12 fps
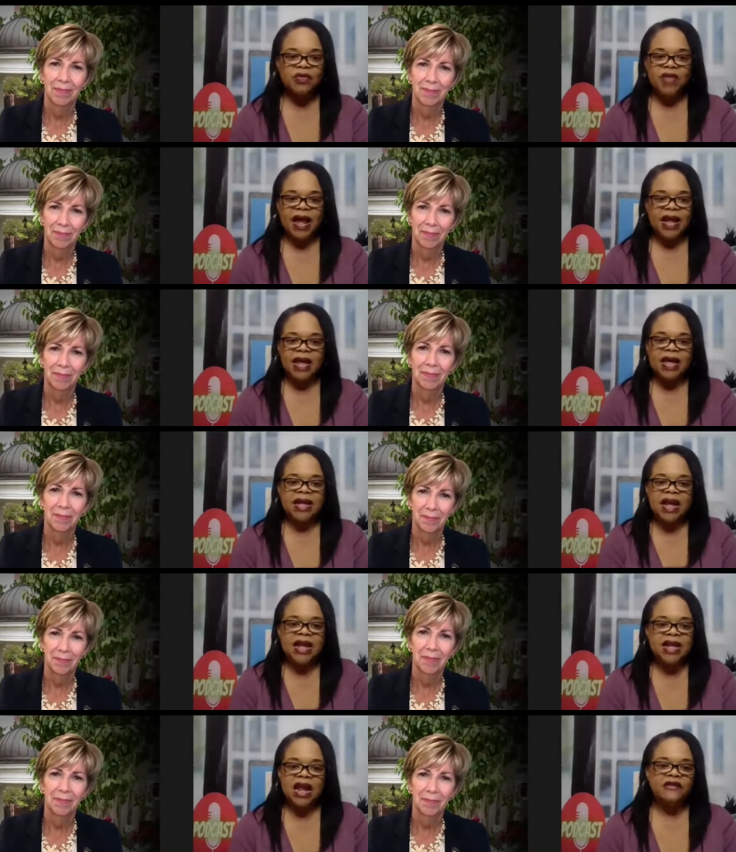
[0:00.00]
Speaker 1: that it it,
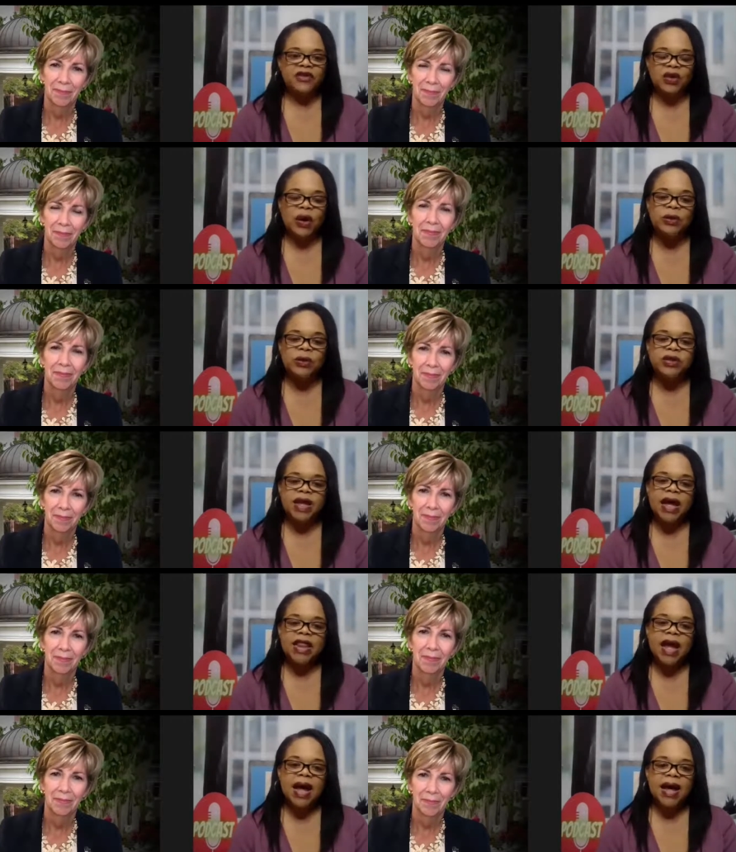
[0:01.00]
it never goes
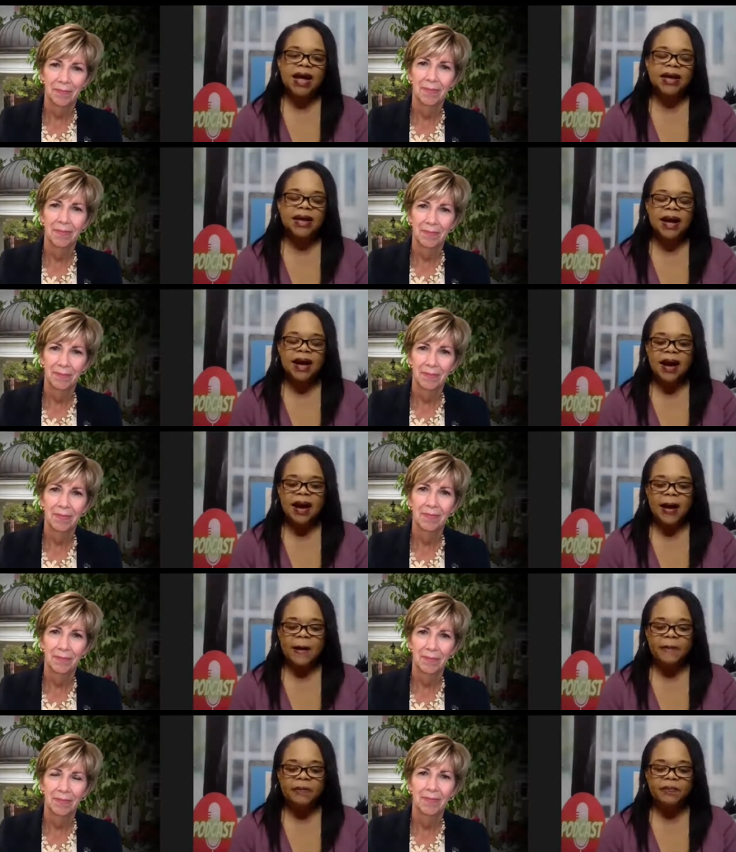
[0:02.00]
like that.
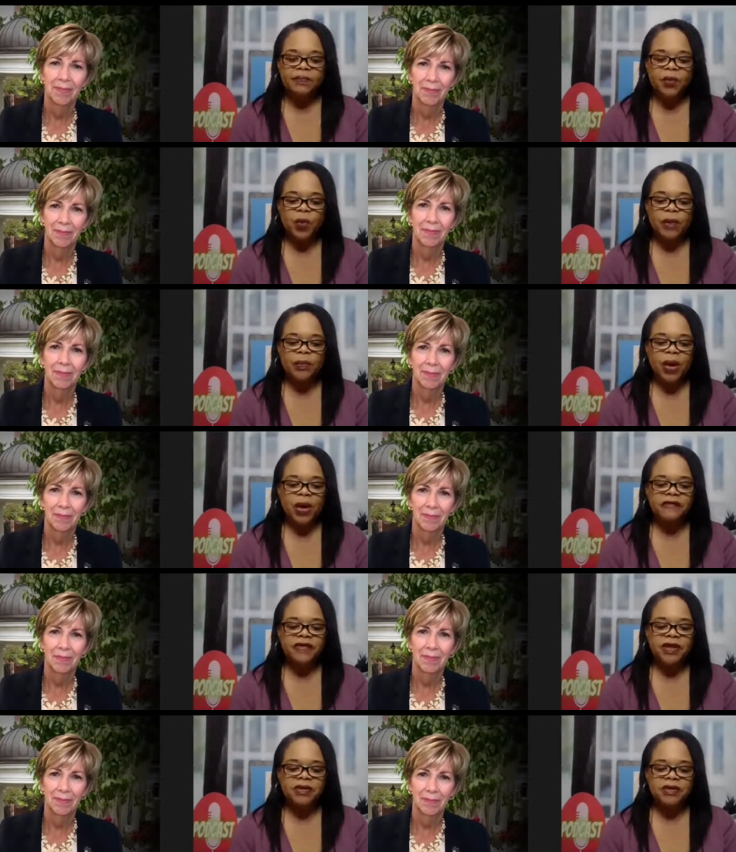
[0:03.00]
Um, what
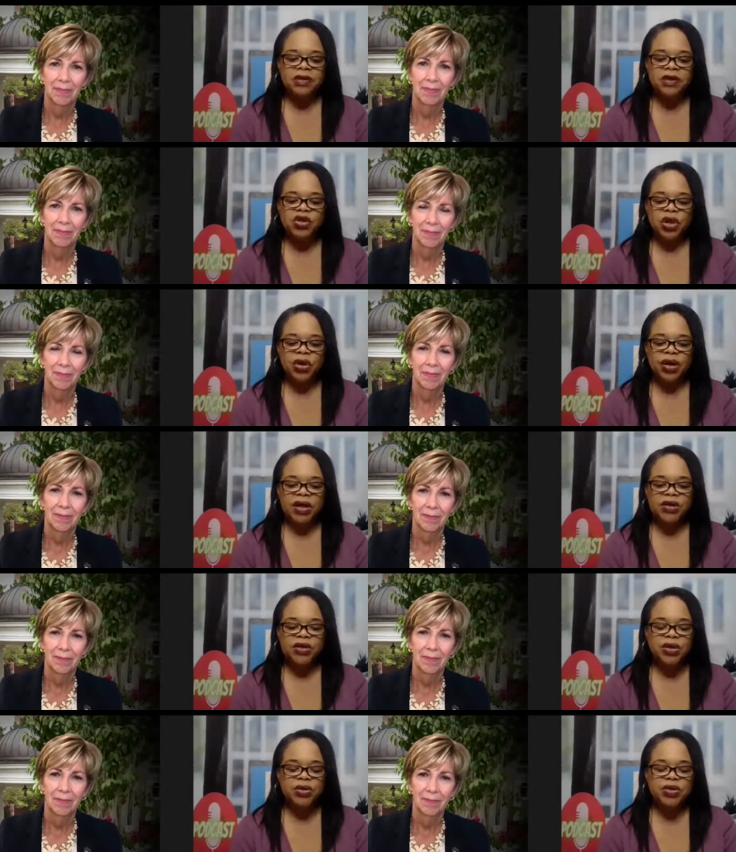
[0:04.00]
part of the the journey
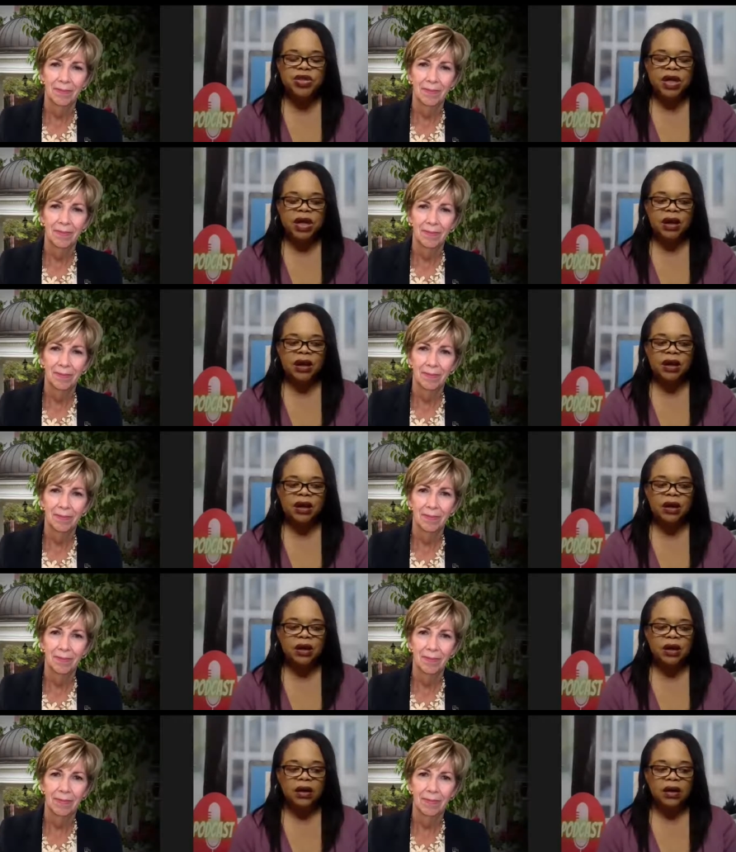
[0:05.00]
do you think
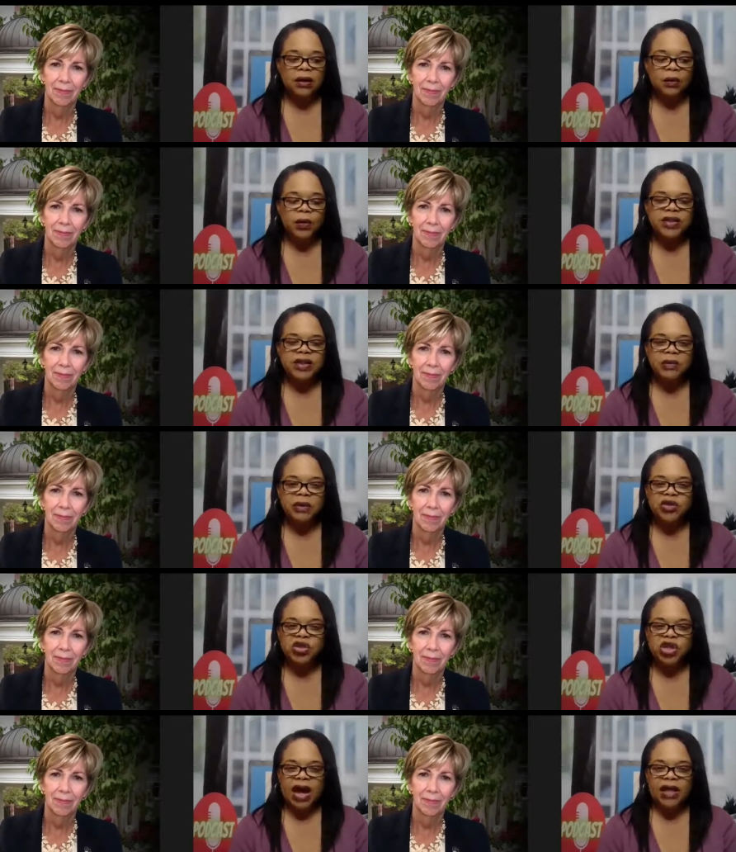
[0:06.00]
was the
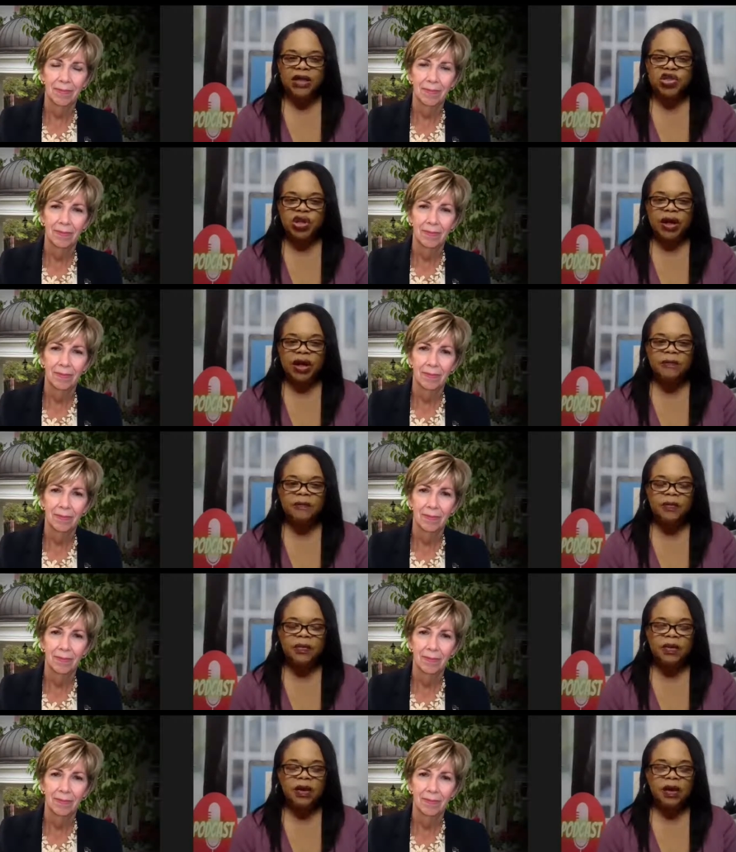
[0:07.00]
most challenging,
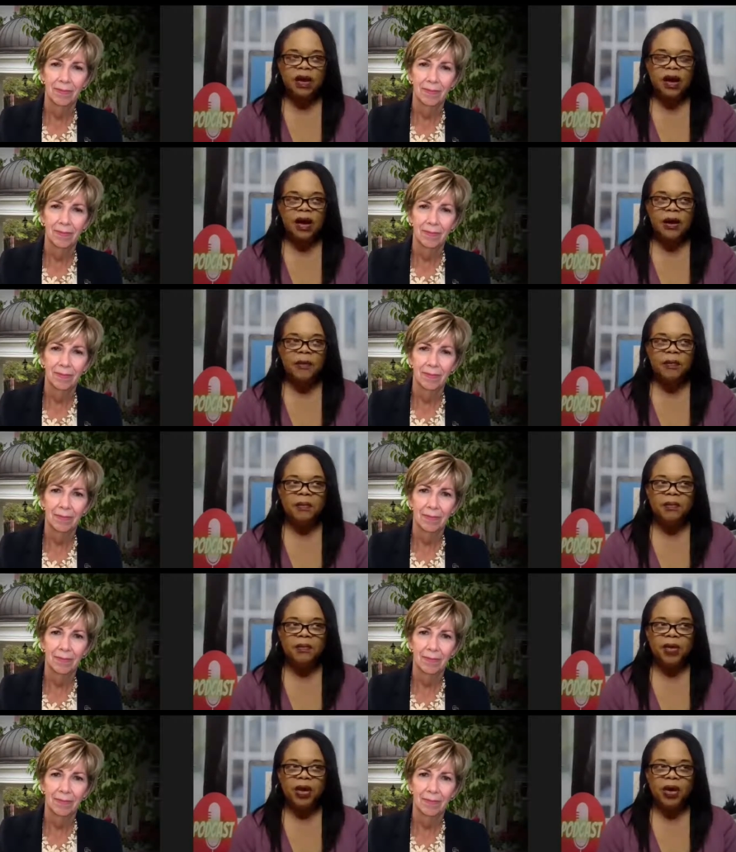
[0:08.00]

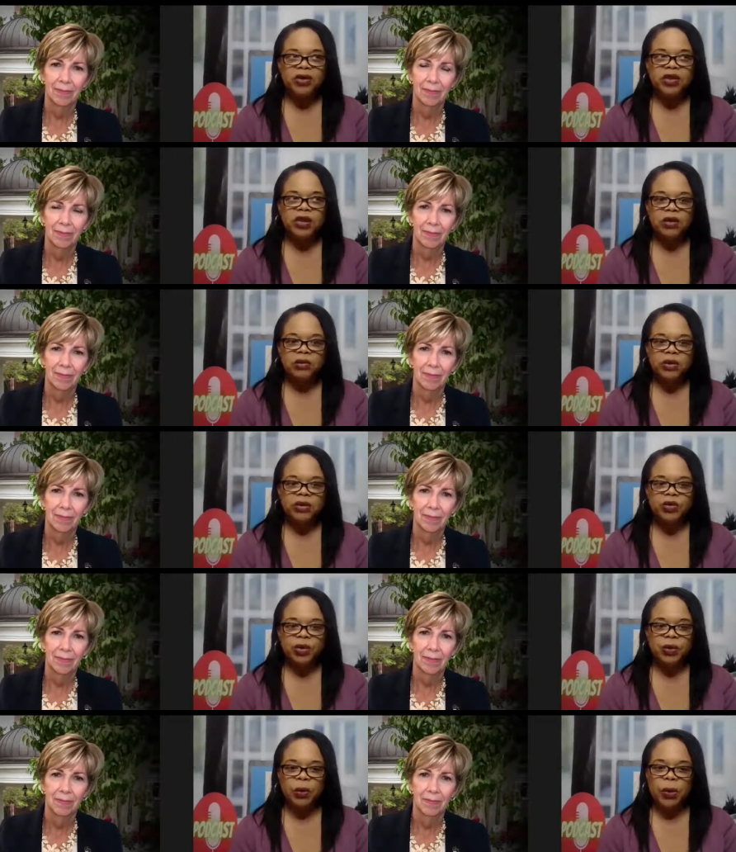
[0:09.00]
um, but also the
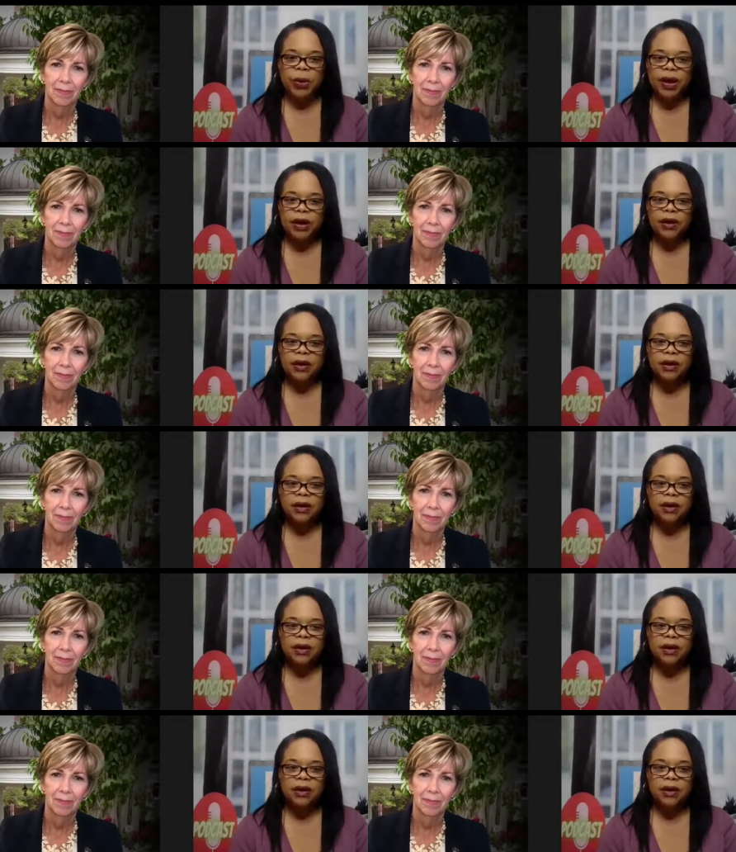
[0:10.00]
most rewarding?